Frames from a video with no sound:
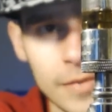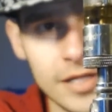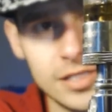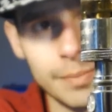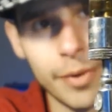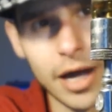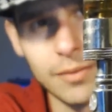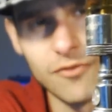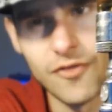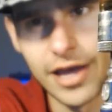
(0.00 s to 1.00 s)
It's a
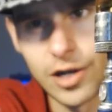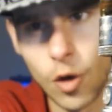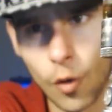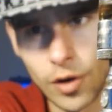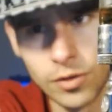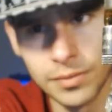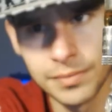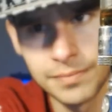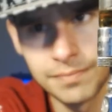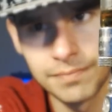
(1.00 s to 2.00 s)
bottom fed coil,
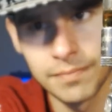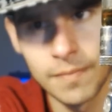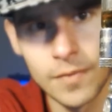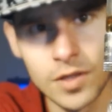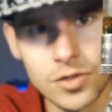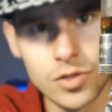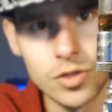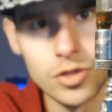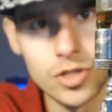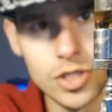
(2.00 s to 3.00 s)
so
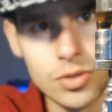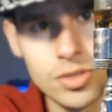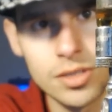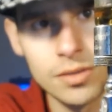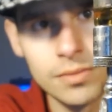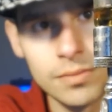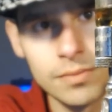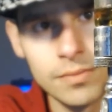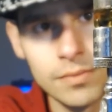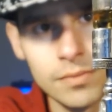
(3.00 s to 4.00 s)
your juice
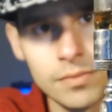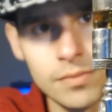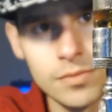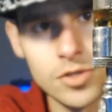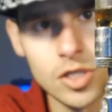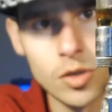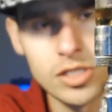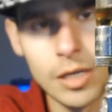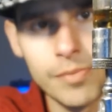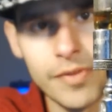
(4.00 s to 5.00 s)

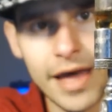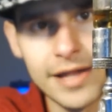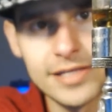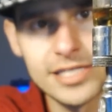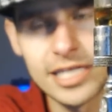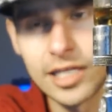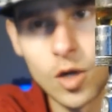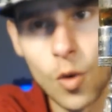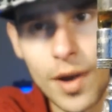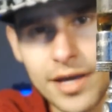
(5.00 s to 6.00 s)
soaks up that
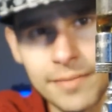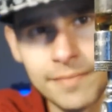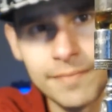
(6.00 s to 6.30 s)
silica wick